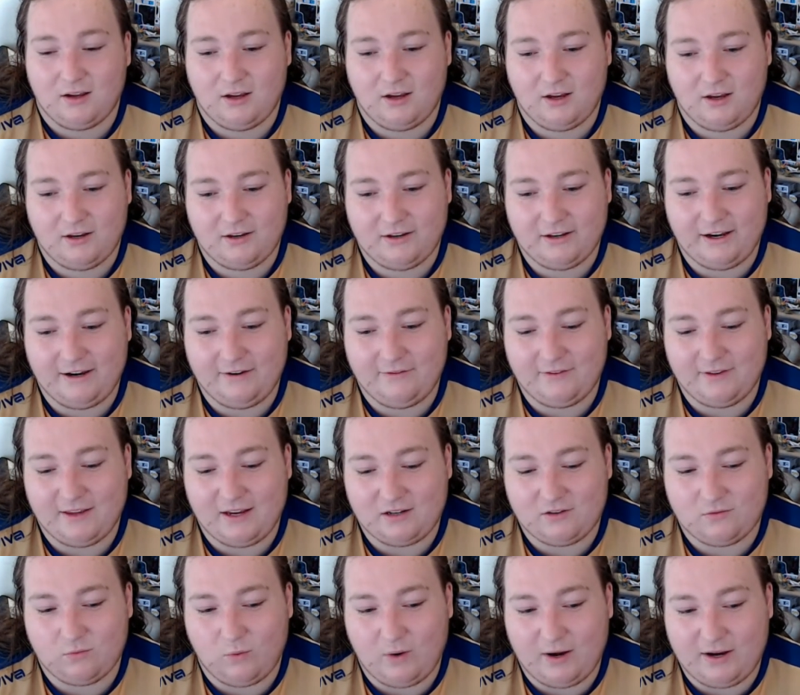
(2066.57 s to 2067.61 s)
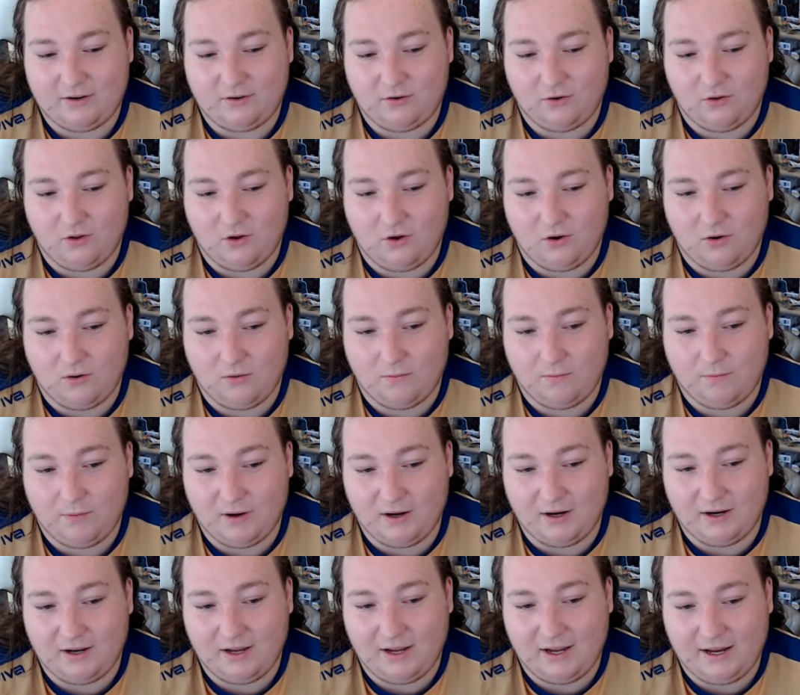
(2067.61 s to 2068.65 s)
Even that's way too long.
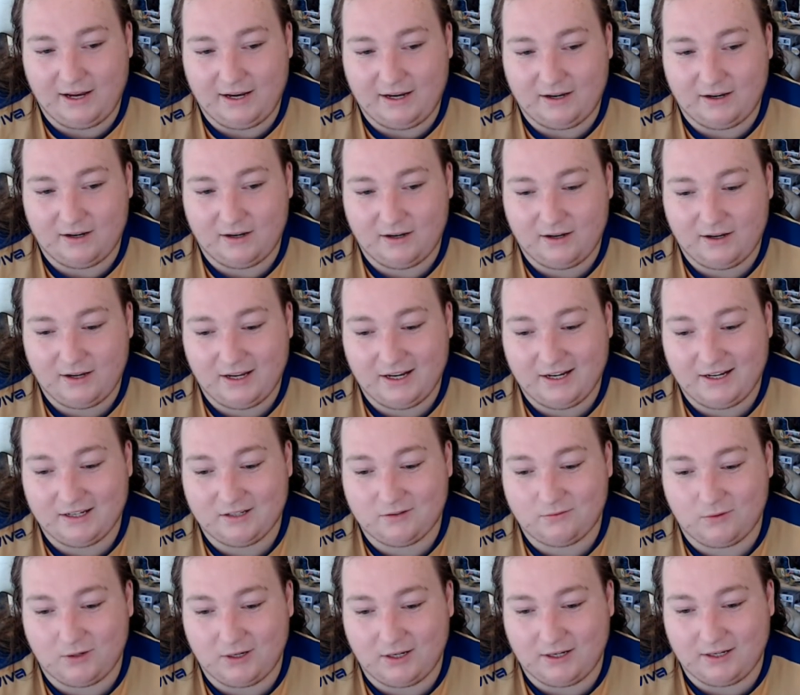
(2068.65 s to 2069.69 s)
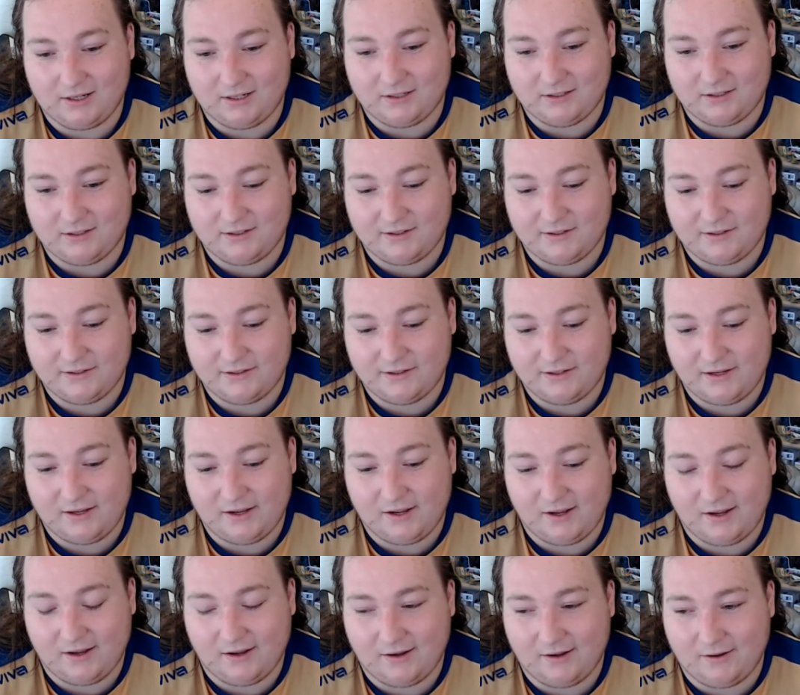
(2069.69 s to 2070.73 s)
But hey, it is what it is.
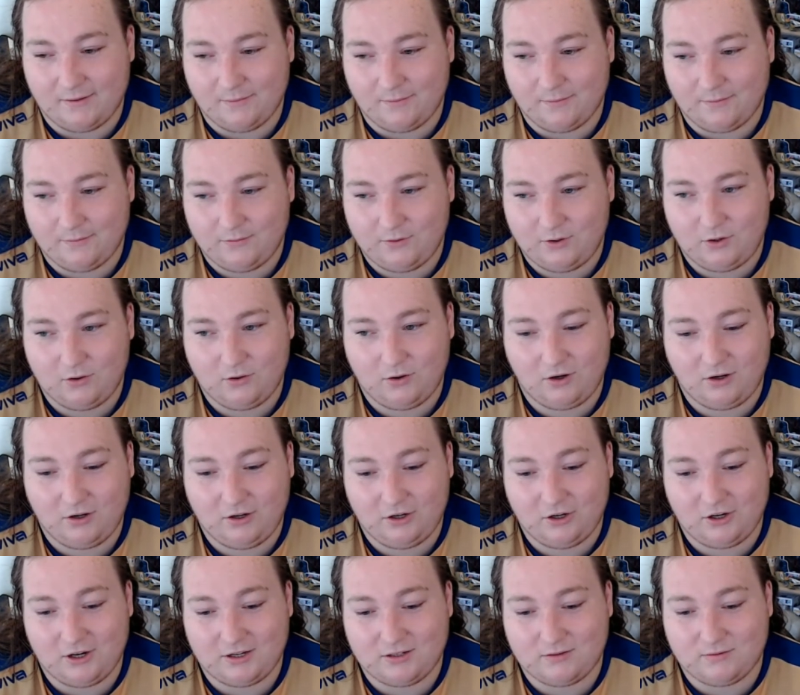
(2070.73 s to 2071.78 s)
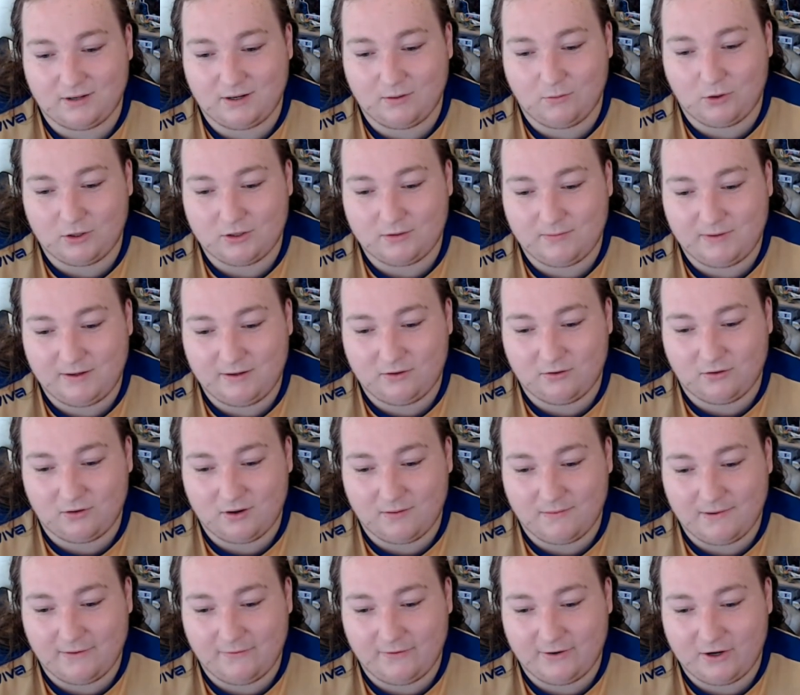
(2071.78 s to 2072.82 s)
You guys want to watch me talk
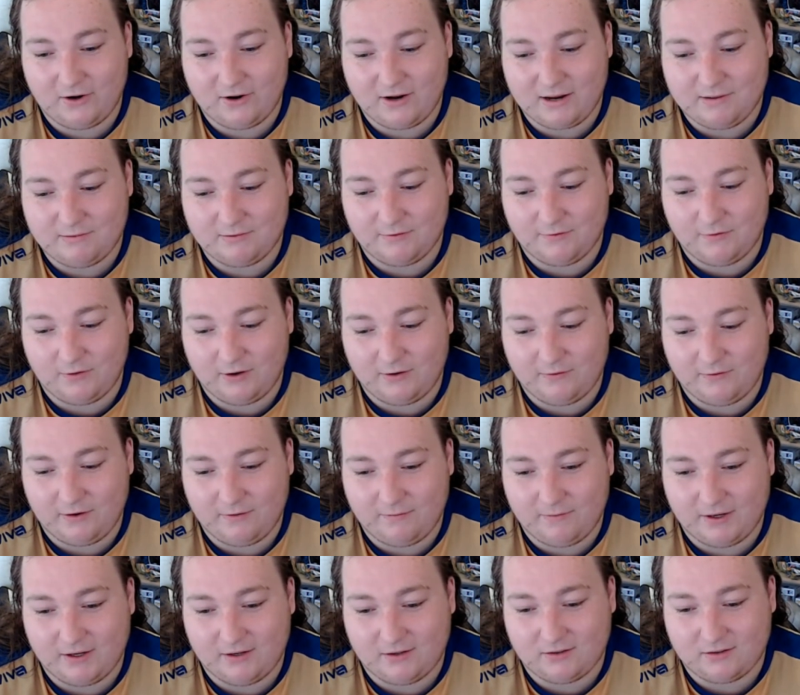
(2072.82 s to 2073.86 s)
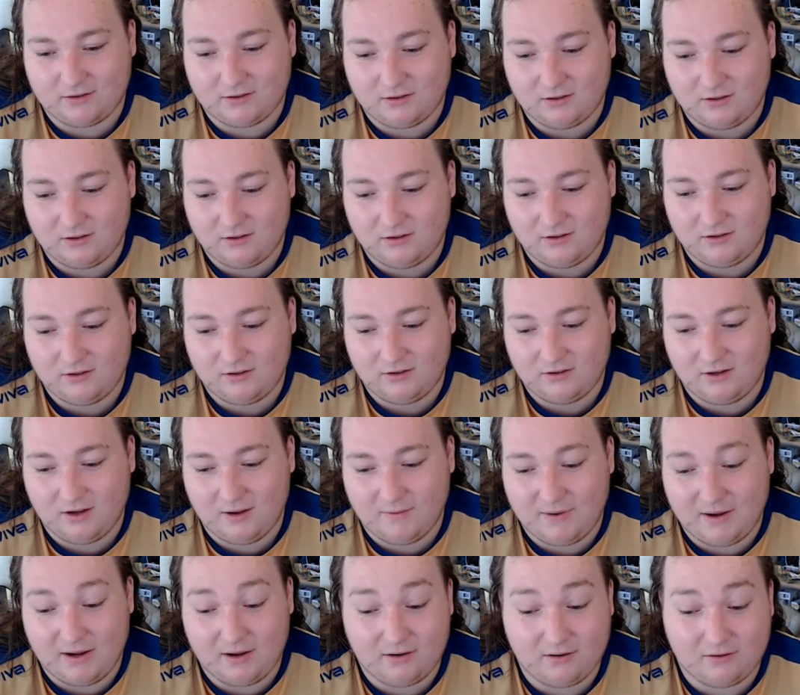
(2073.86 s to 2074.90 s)
about video games for 45 minutes?
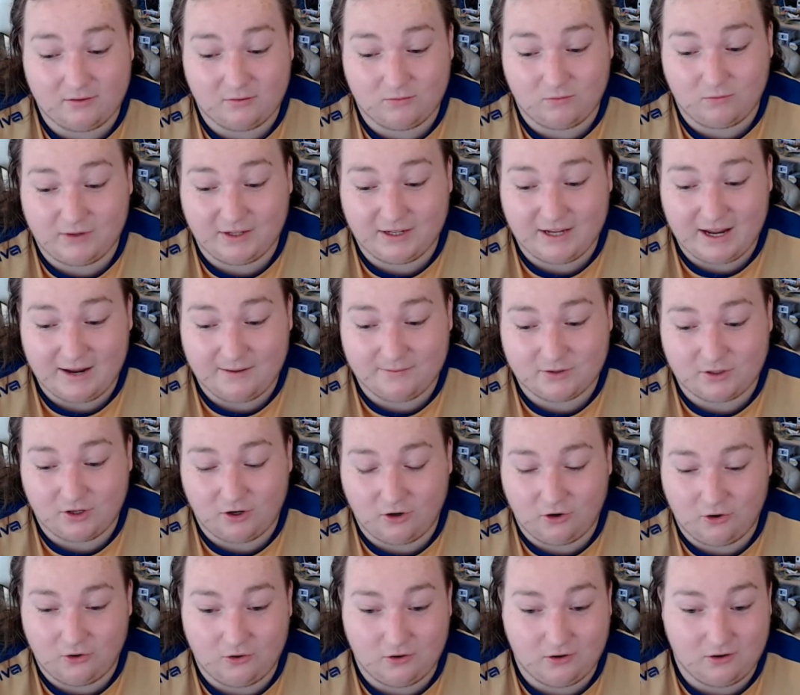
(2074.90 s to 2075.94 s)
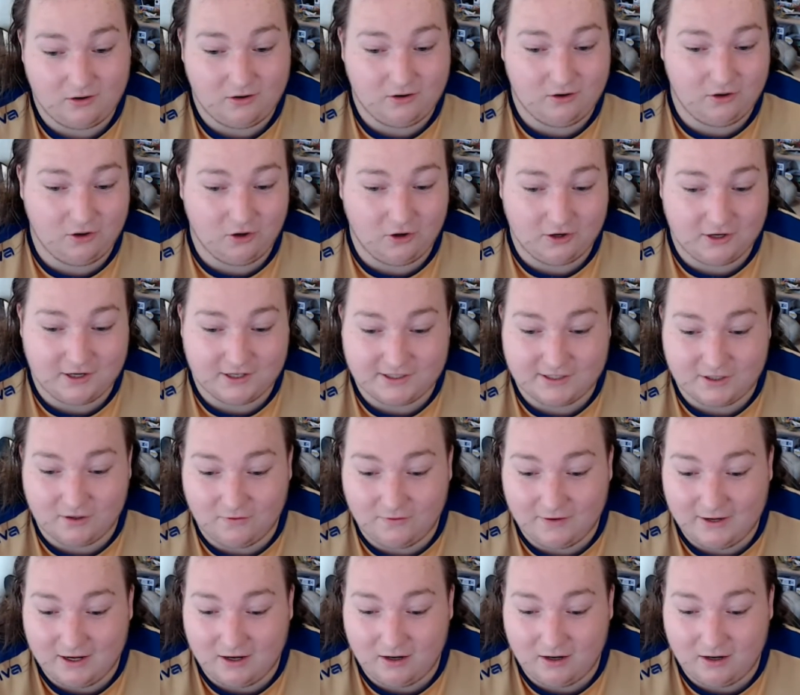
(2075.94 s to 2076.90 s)
About the games I own? Knock yourself out.